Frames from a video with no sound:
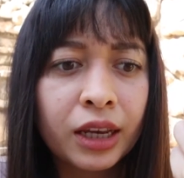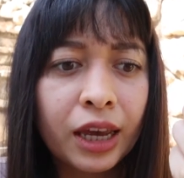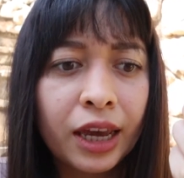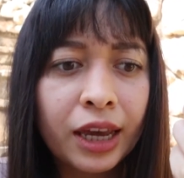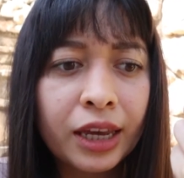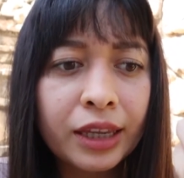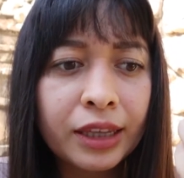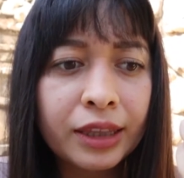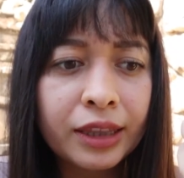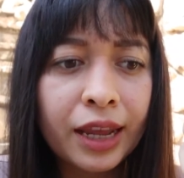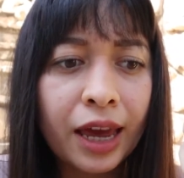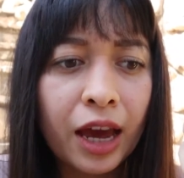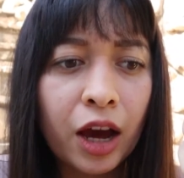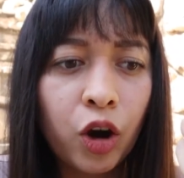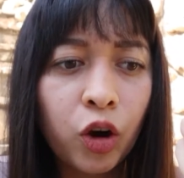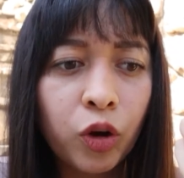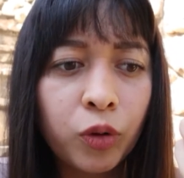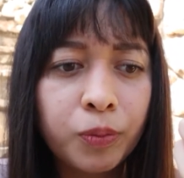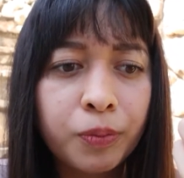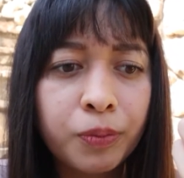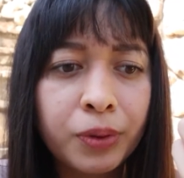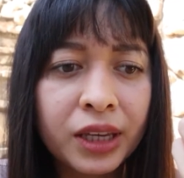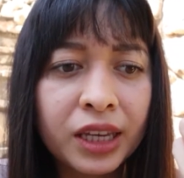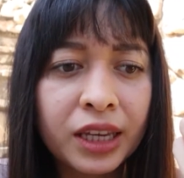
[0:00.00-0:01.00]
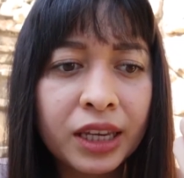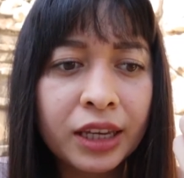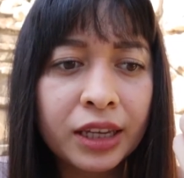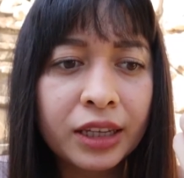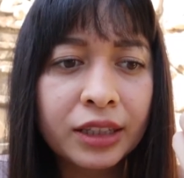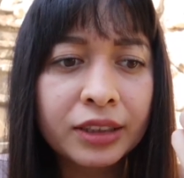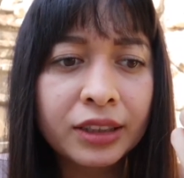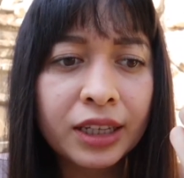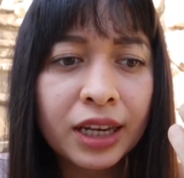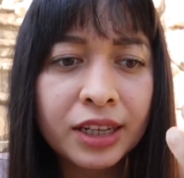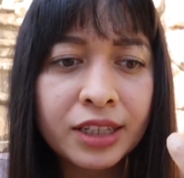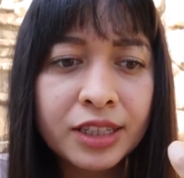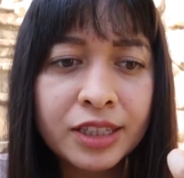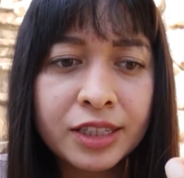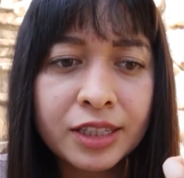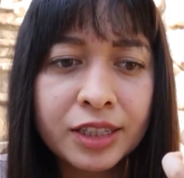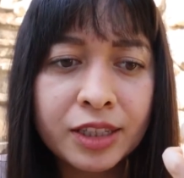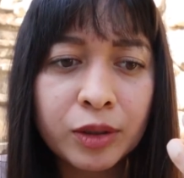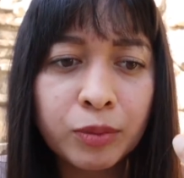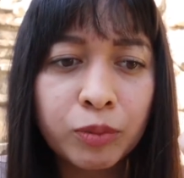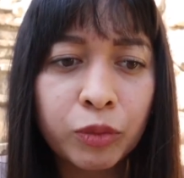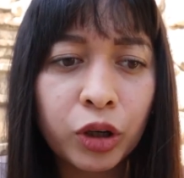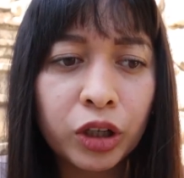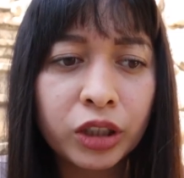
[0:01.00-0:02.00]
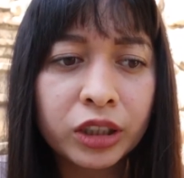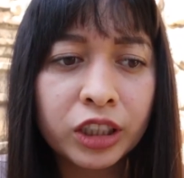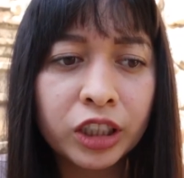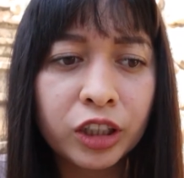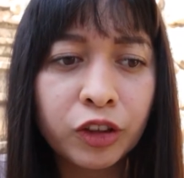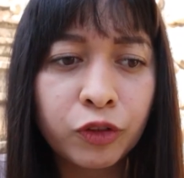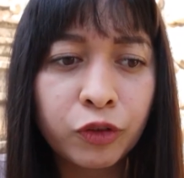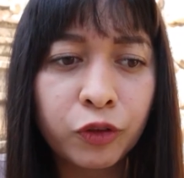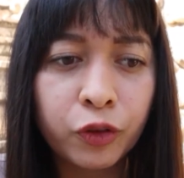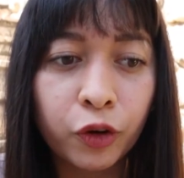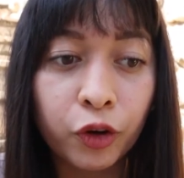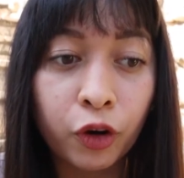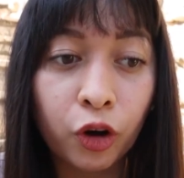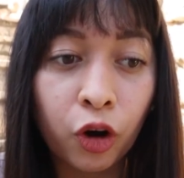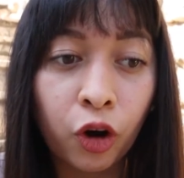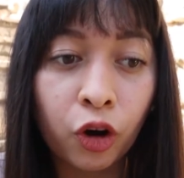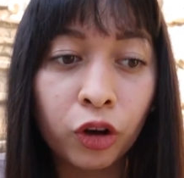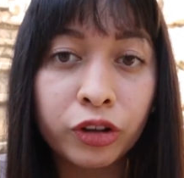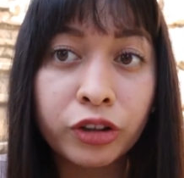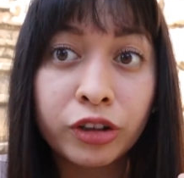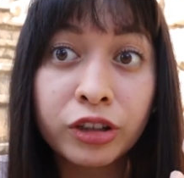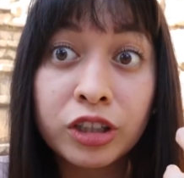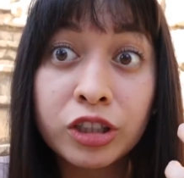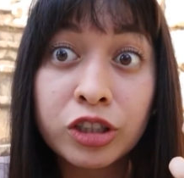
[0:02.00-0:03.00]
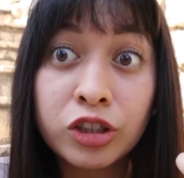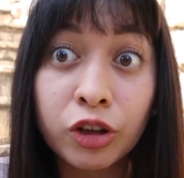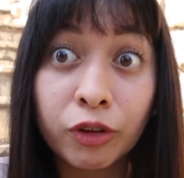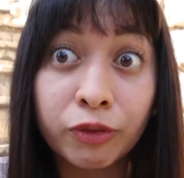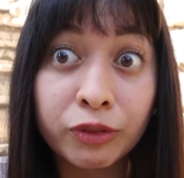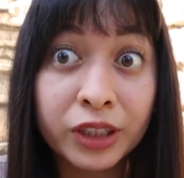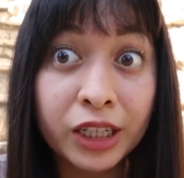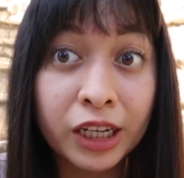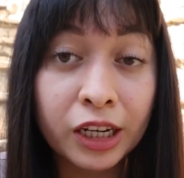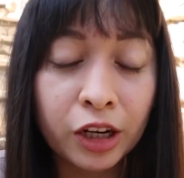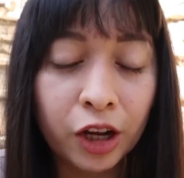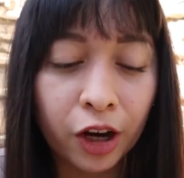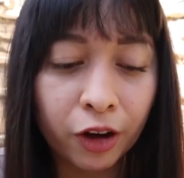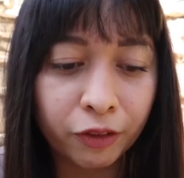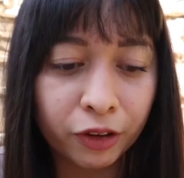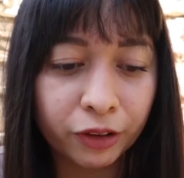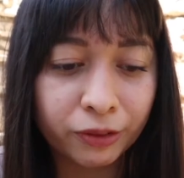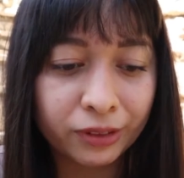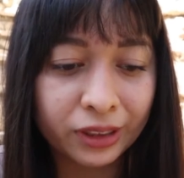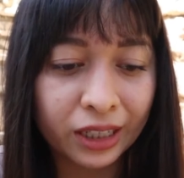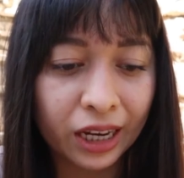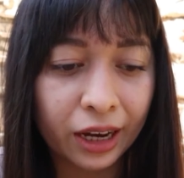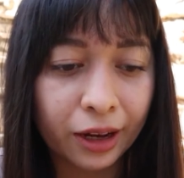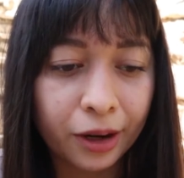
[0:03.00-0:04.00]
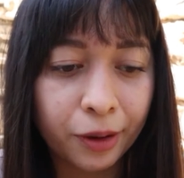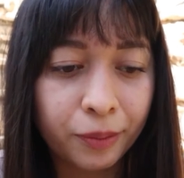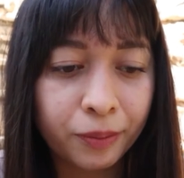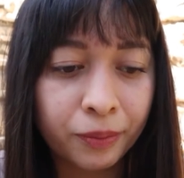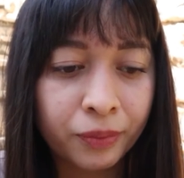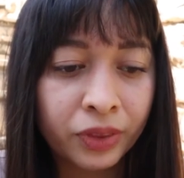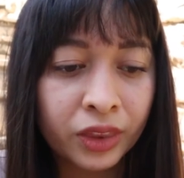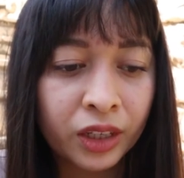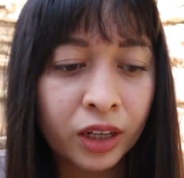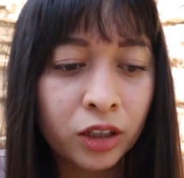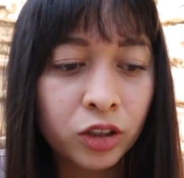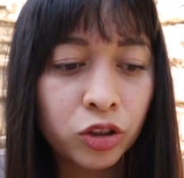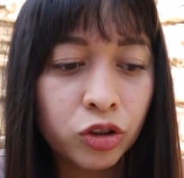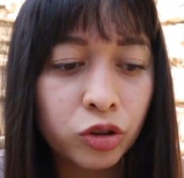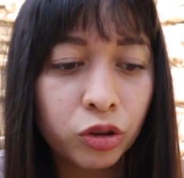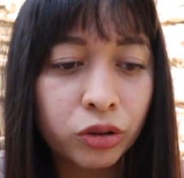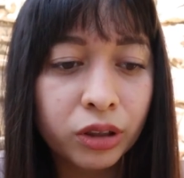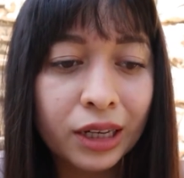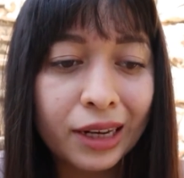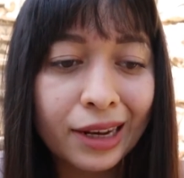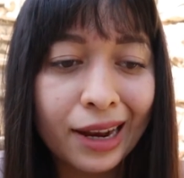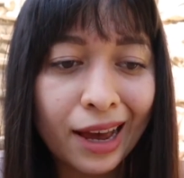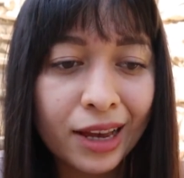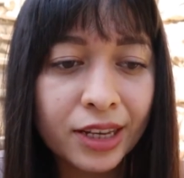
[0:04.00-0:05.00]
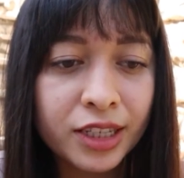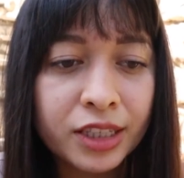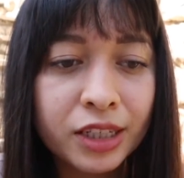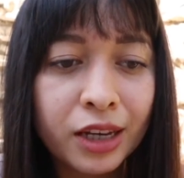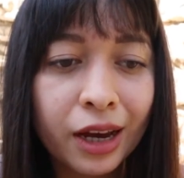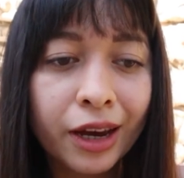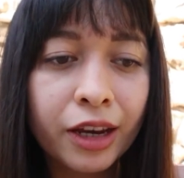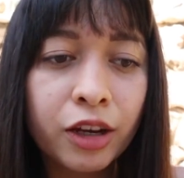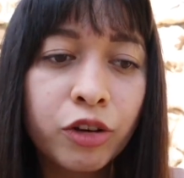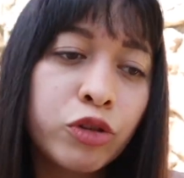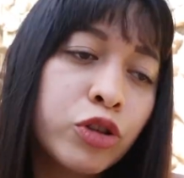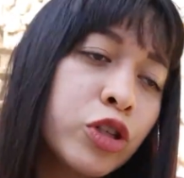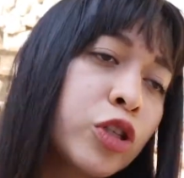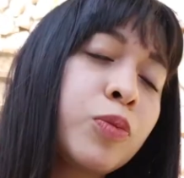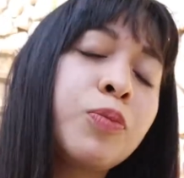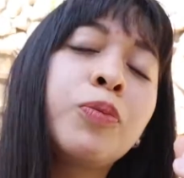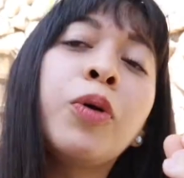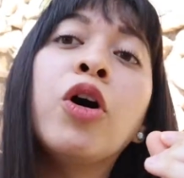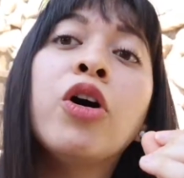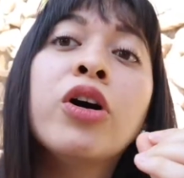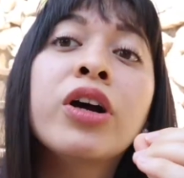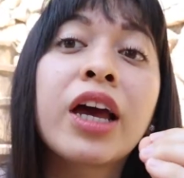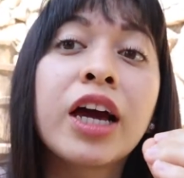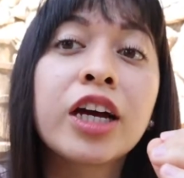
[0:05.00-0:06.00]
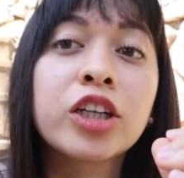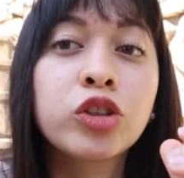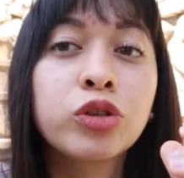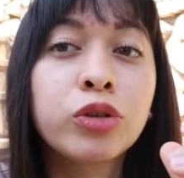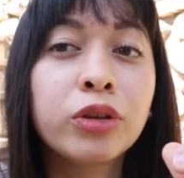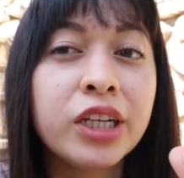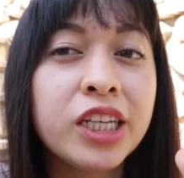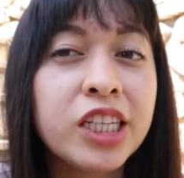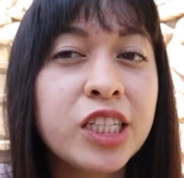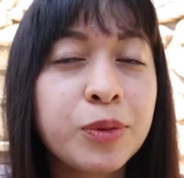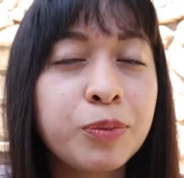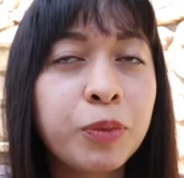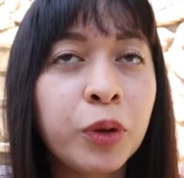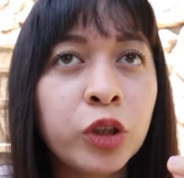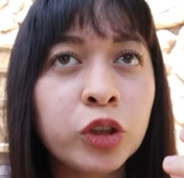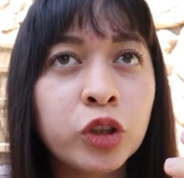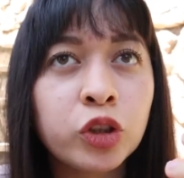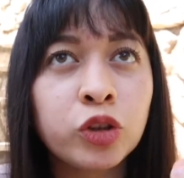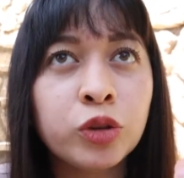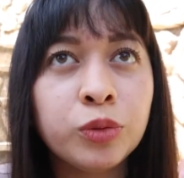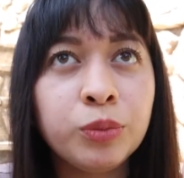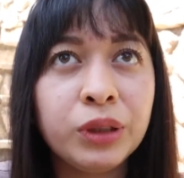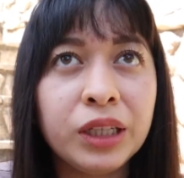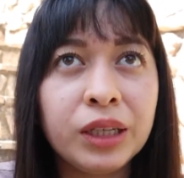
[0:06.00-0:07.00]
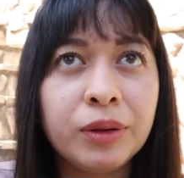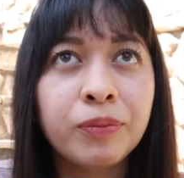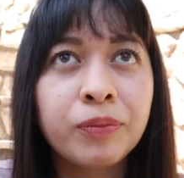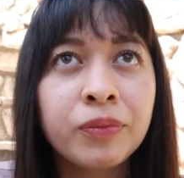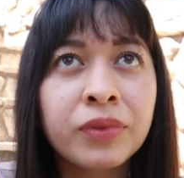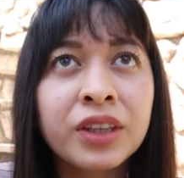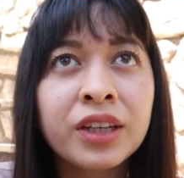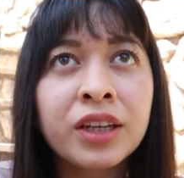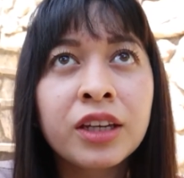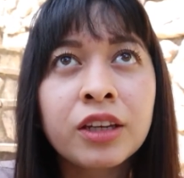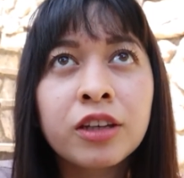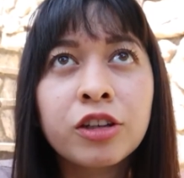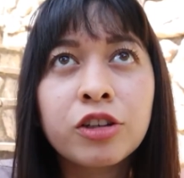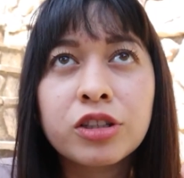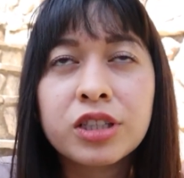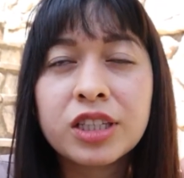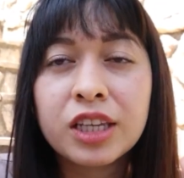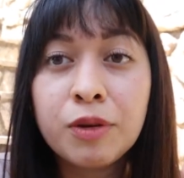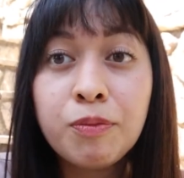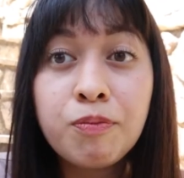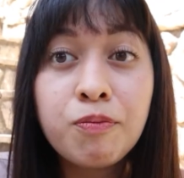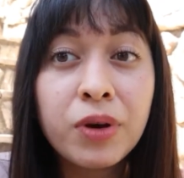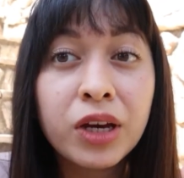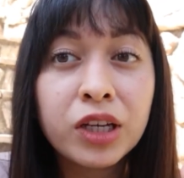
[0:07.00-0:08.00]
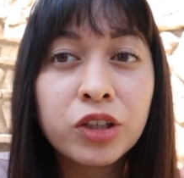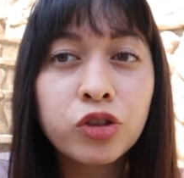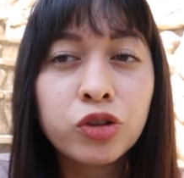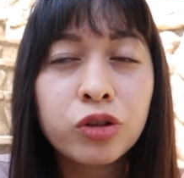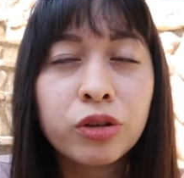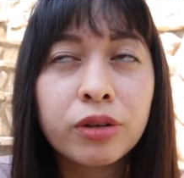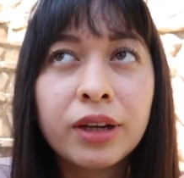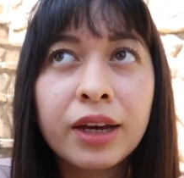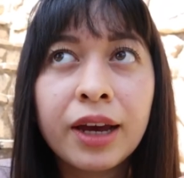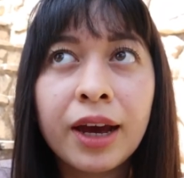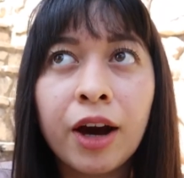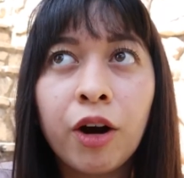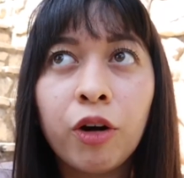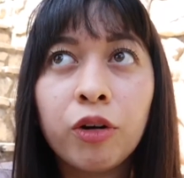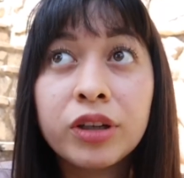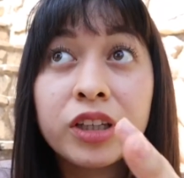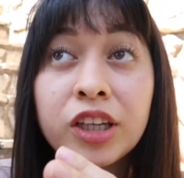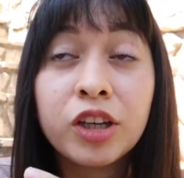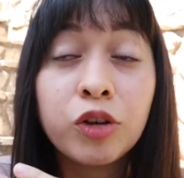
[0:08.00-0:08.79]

and now be testimony for others of the love of God. So the last guy who spoke actually spoke to me, because he mentioned how